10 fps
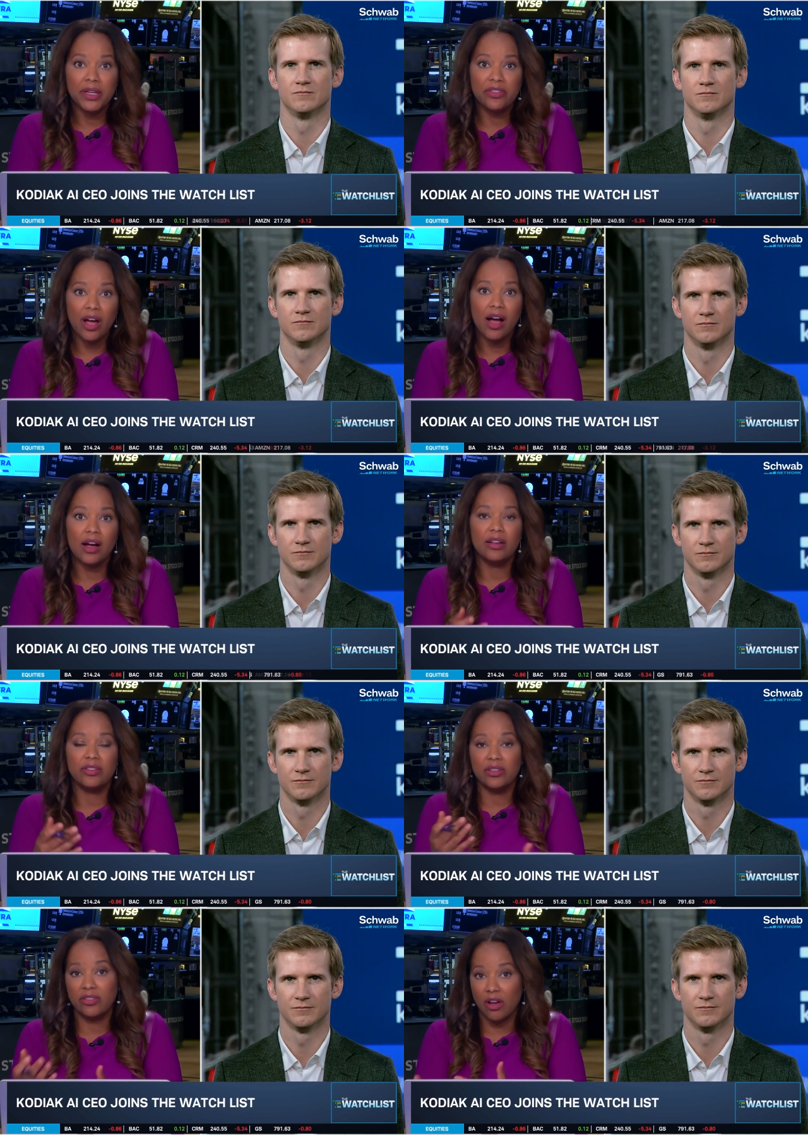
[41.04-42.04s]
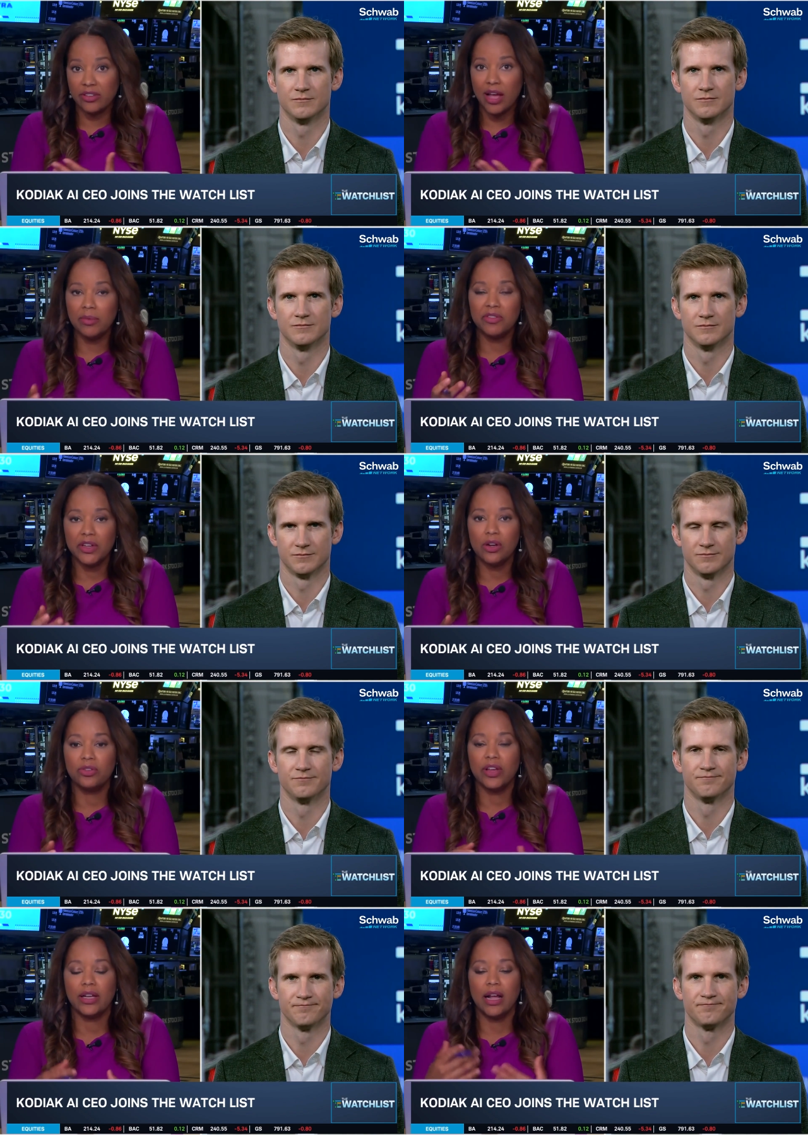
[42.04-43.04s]
Speaker 1: your company does. It's autonomous
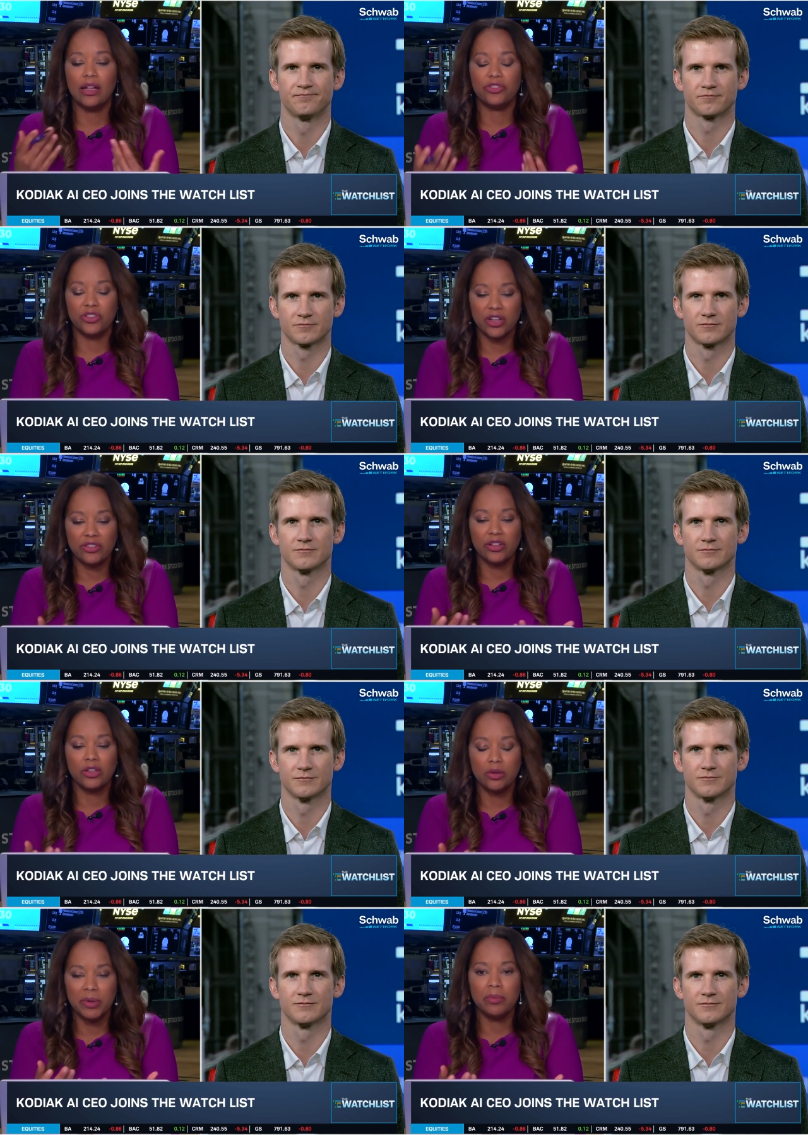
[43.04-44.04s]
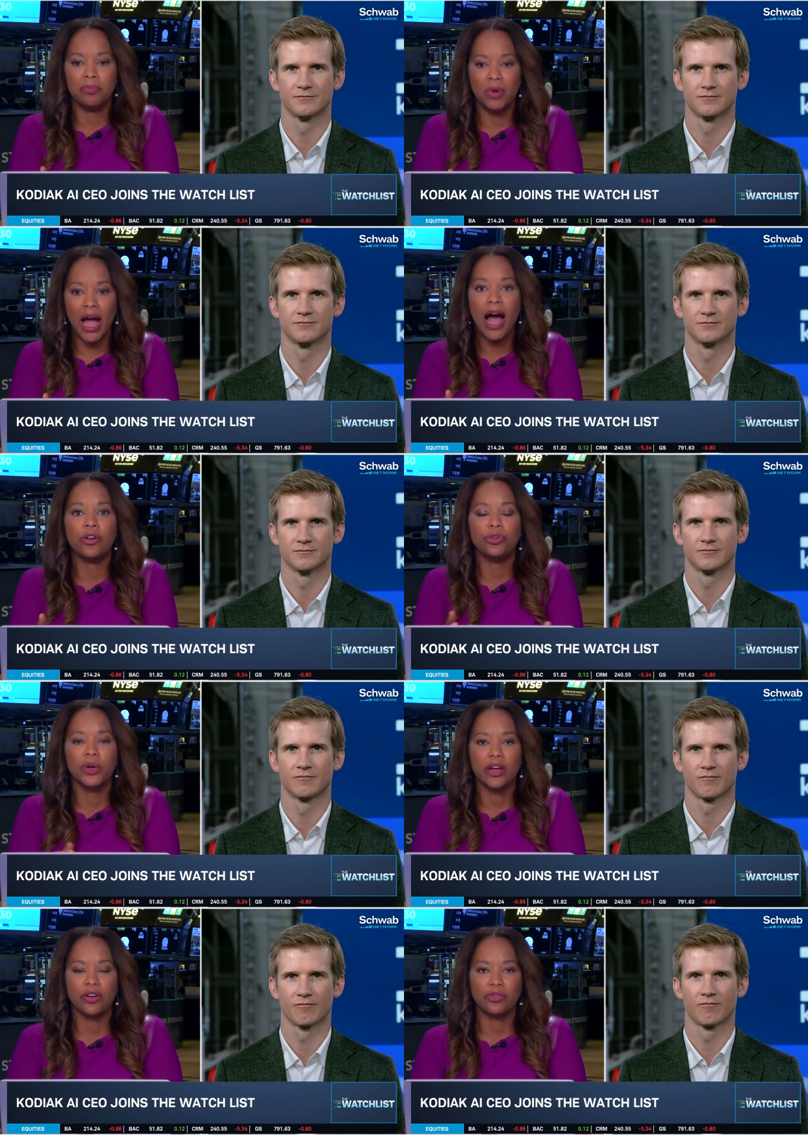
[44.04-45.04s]
vehicle technology. Tell us a little bit how
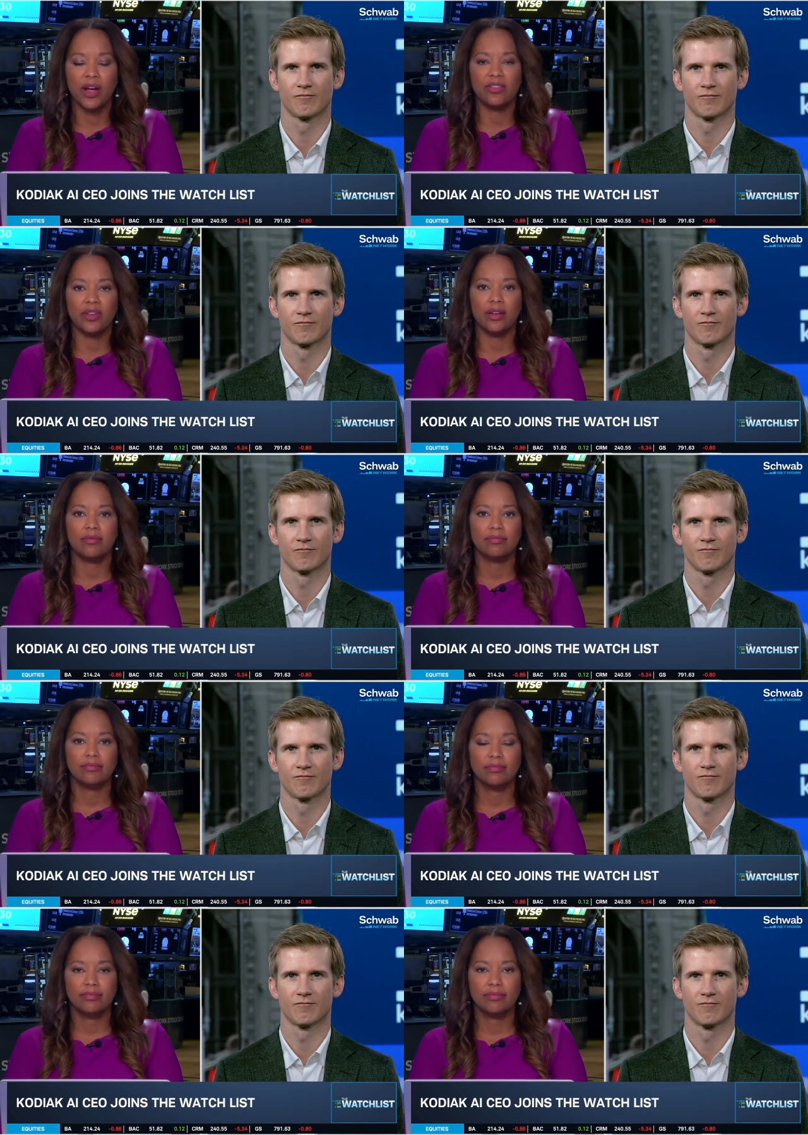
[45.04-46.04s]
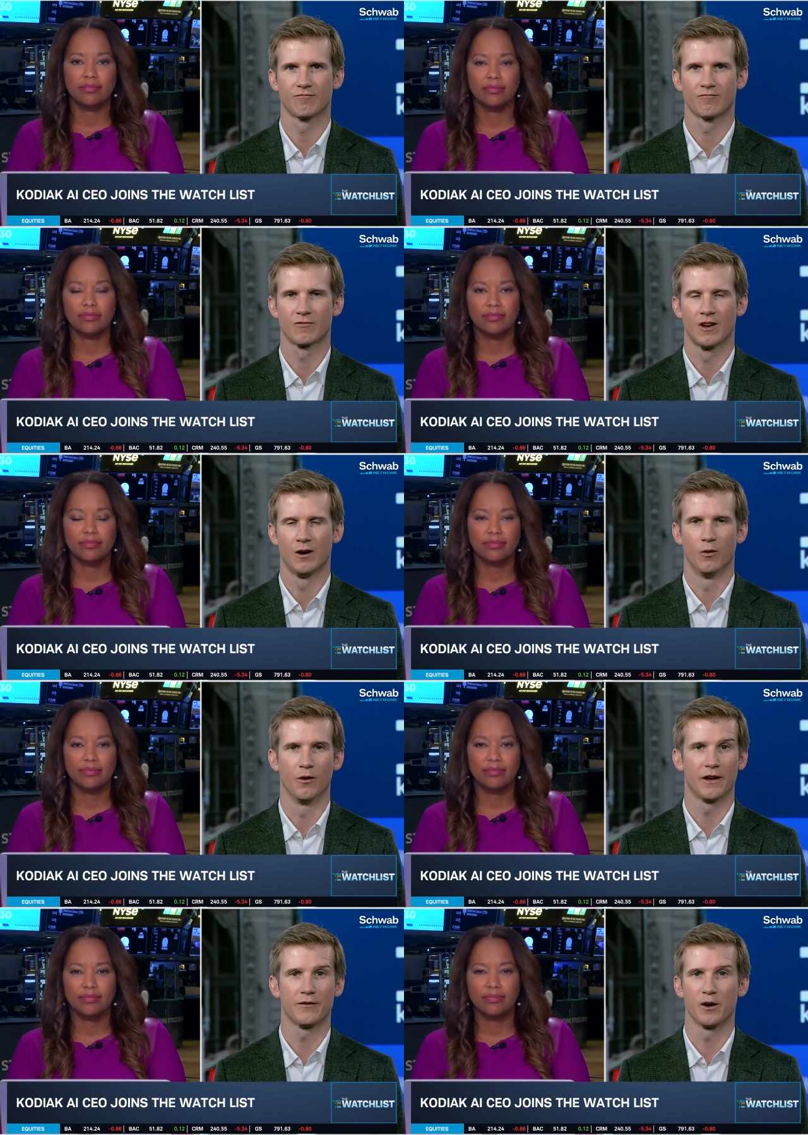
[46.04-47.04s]
you would characterize it.
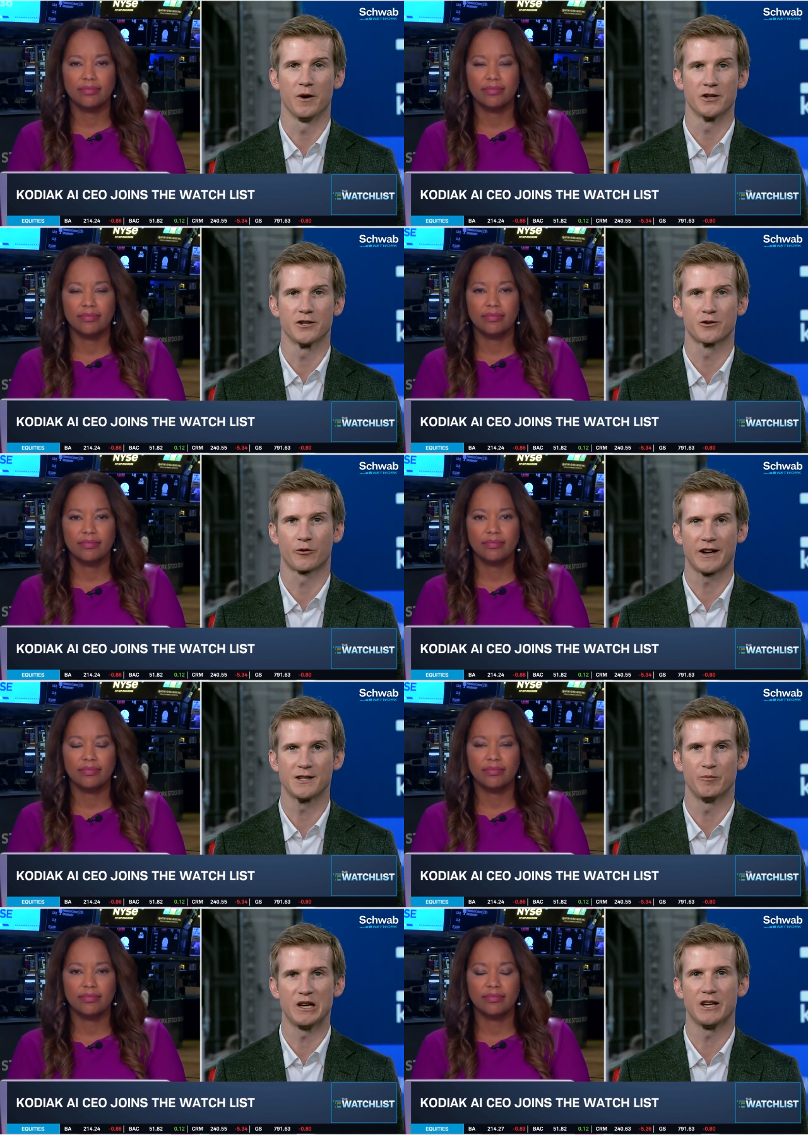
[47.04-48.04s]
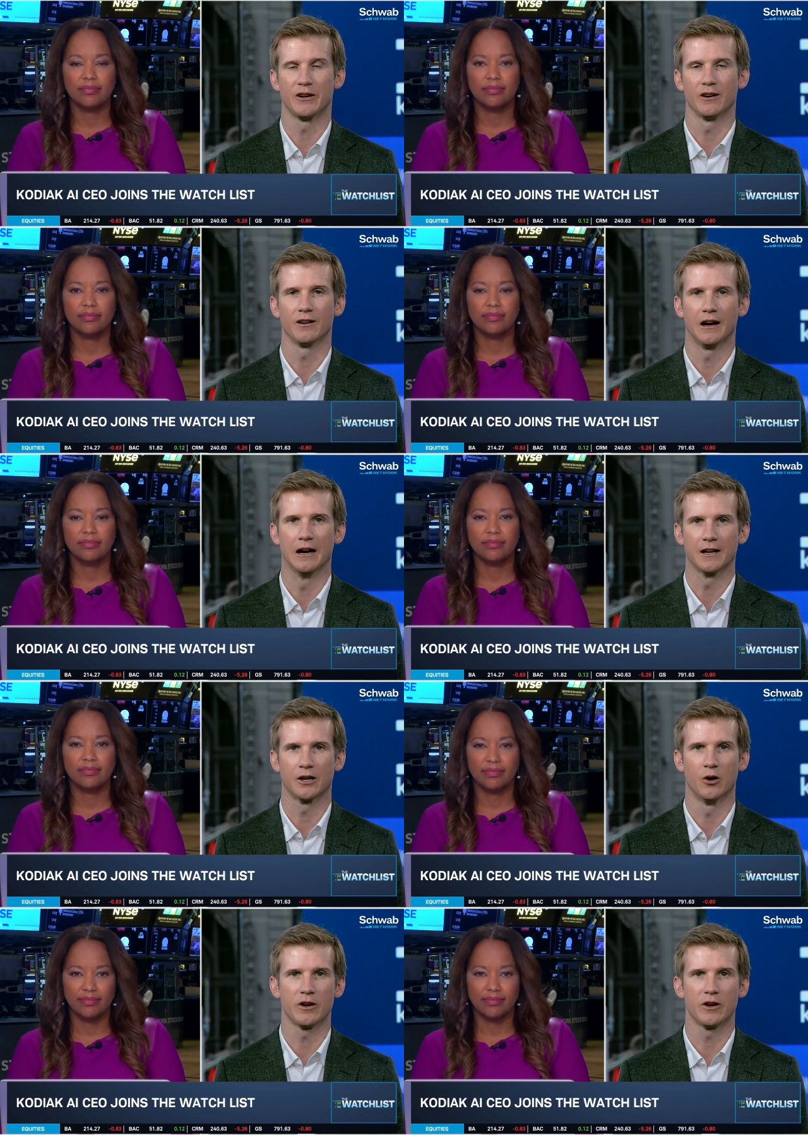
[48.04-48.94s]
Speaker 2: Well, thank you very much. It's great to be here. Uh,